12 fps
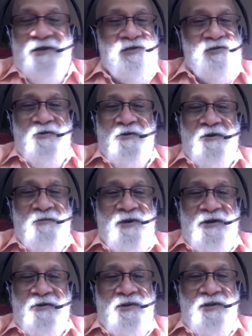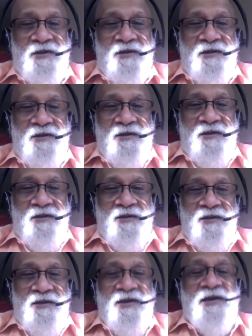it is all about.
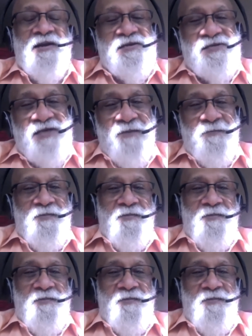It is Him,